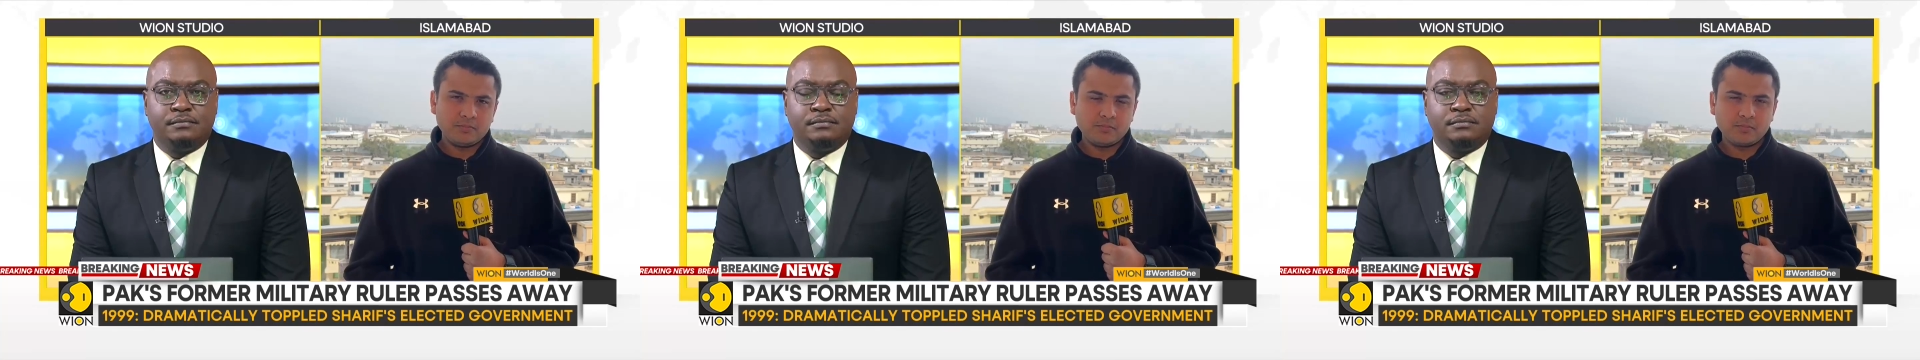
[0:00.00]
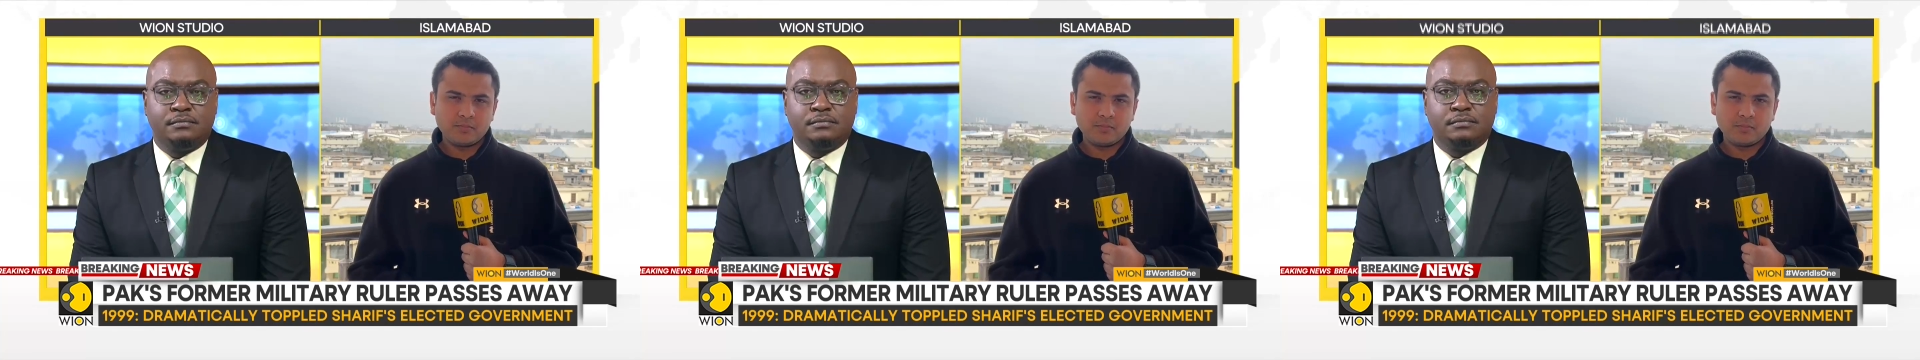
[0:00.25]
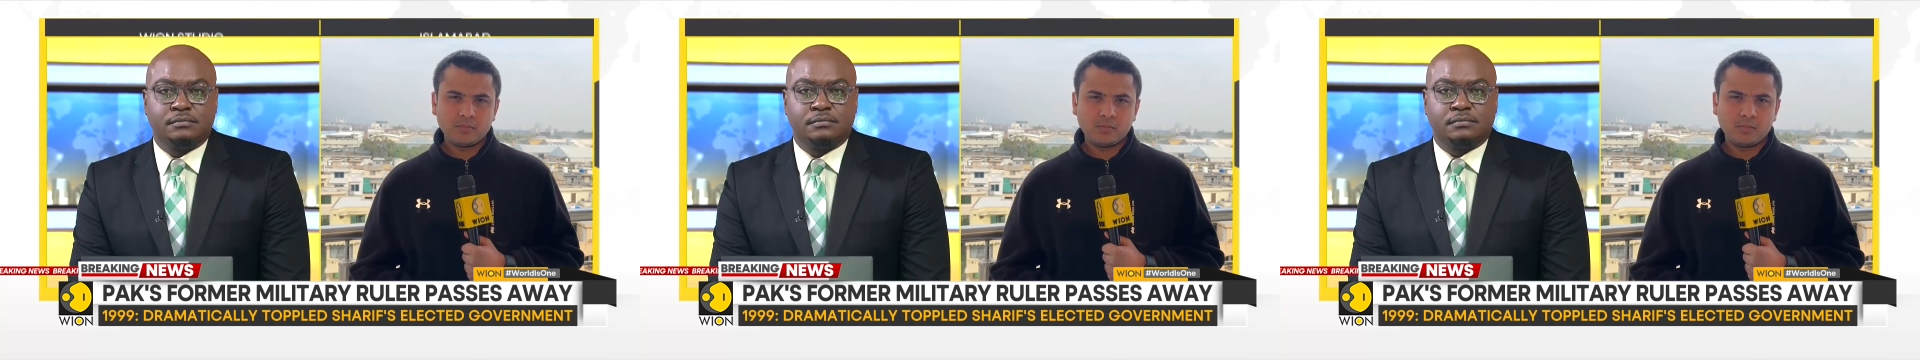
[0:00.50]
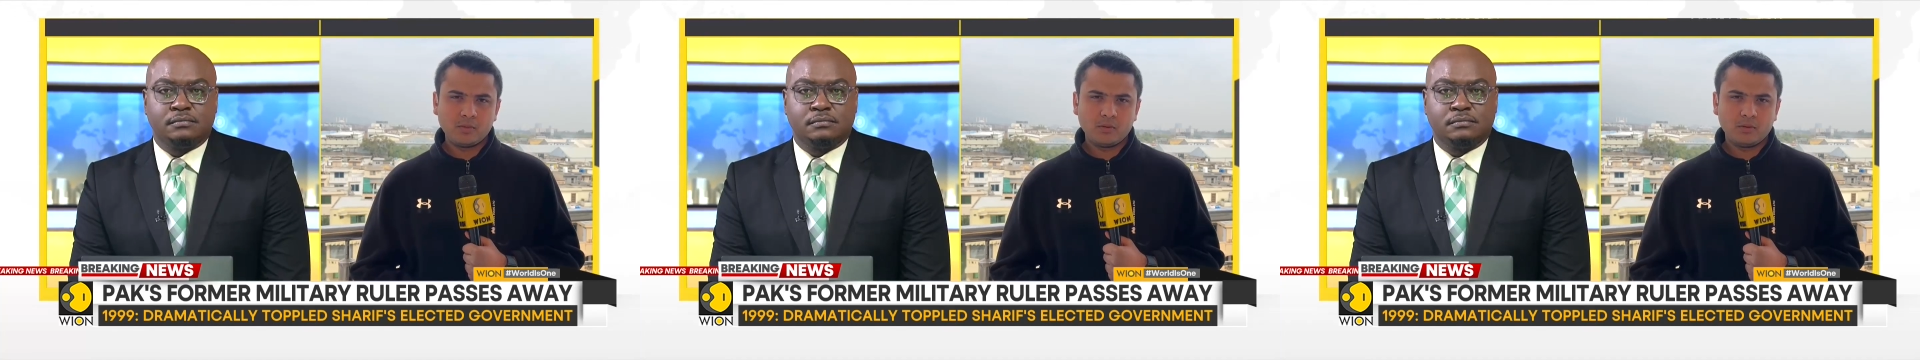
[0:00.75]

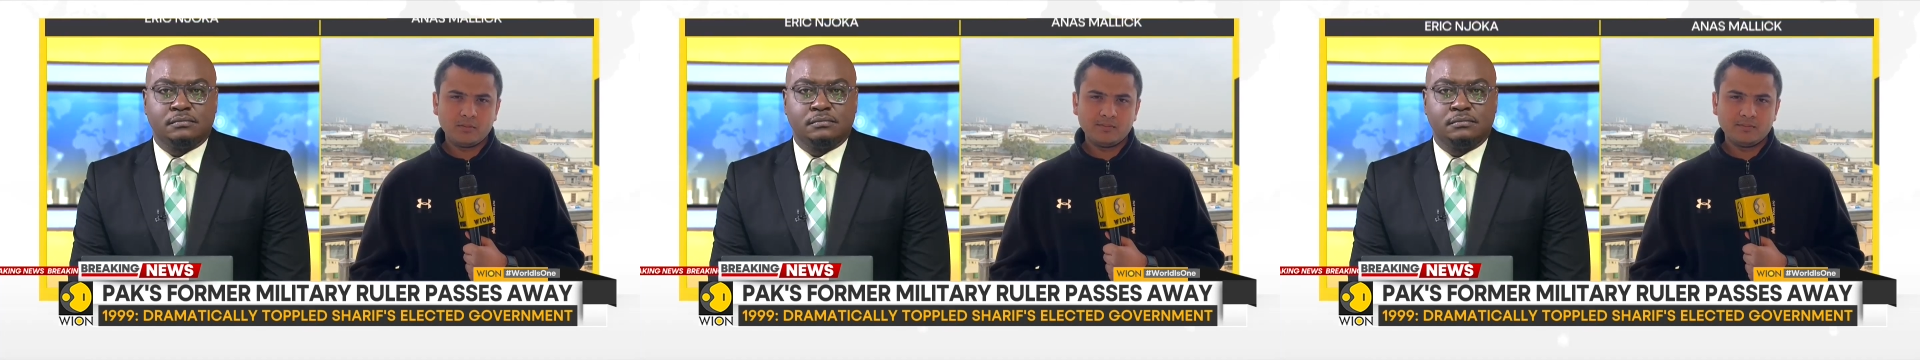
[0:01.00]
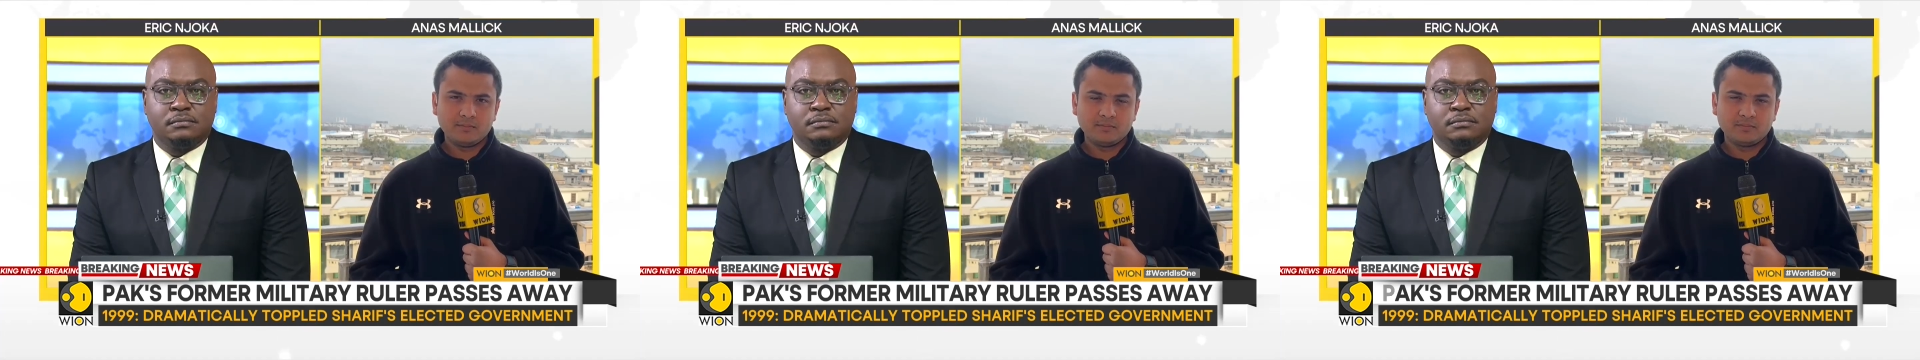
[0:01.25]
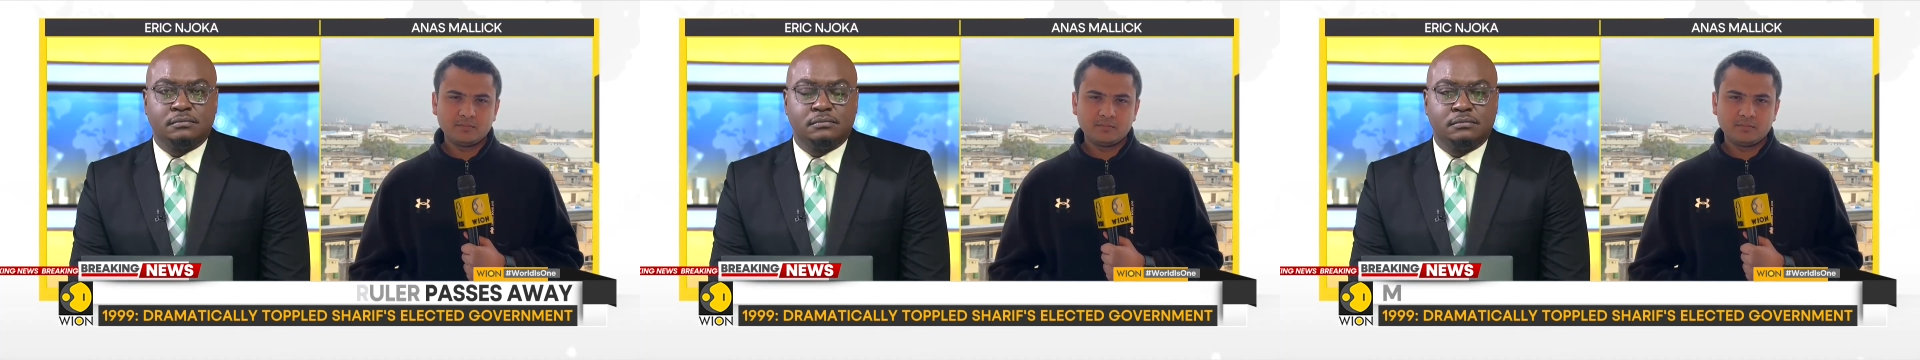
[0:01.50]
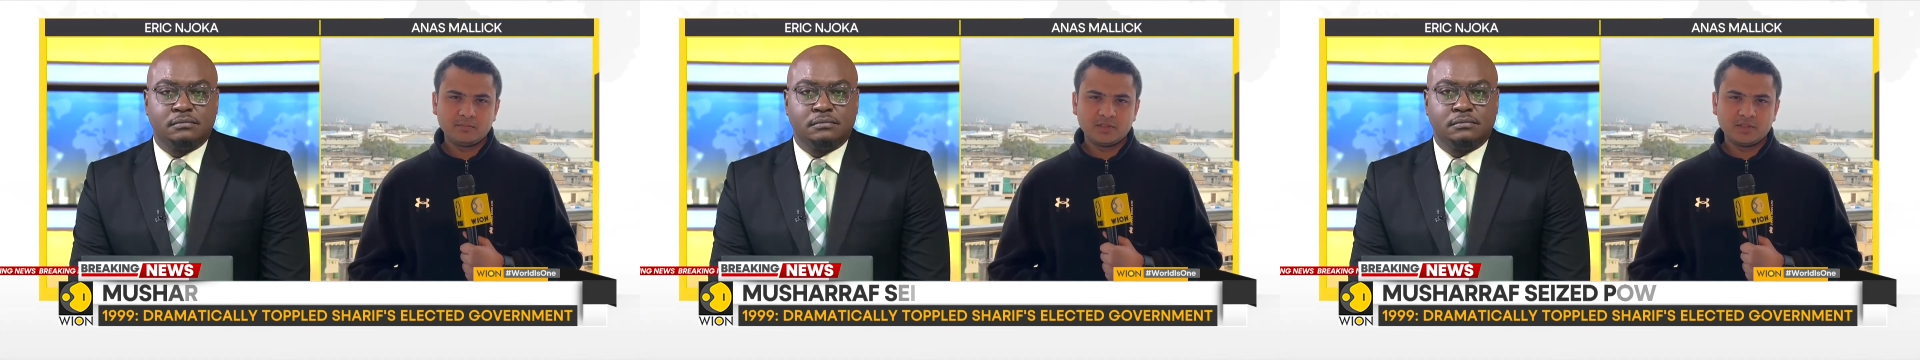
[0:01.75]

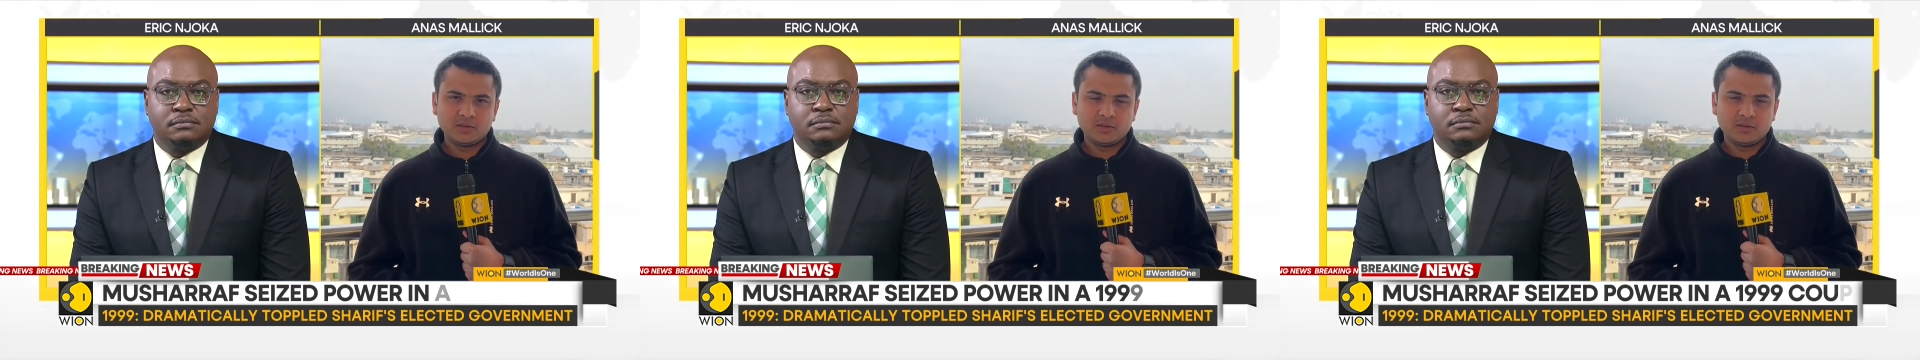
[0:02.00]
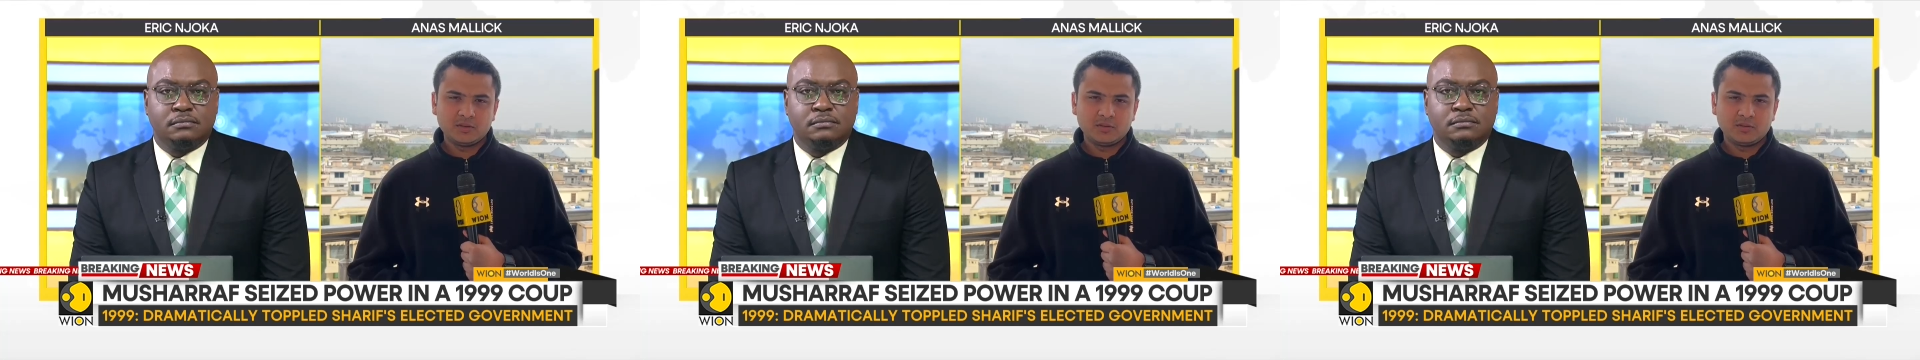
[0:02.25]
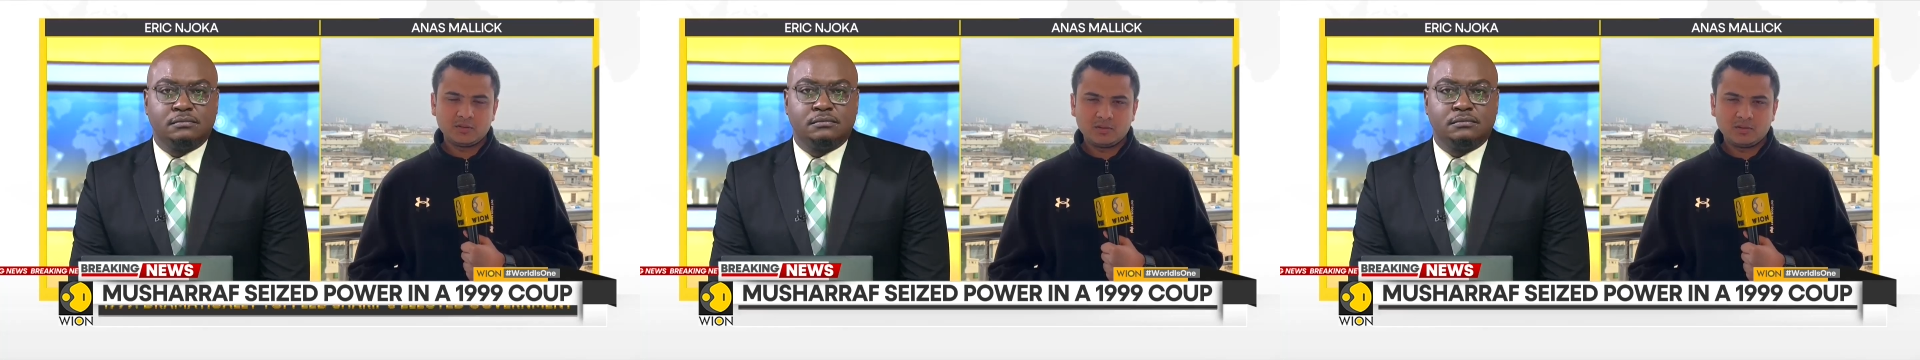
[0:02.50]
Nothing is said.